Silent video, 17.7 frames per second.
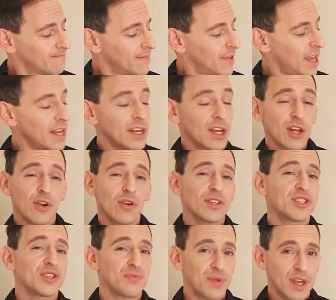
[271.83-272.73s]
It can
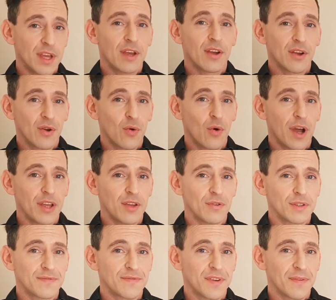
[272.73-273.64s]
also be quite
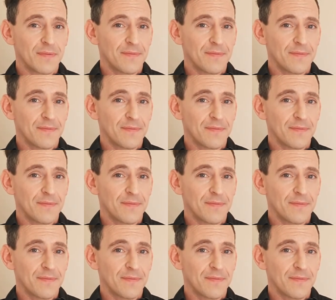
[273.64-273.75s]
useful.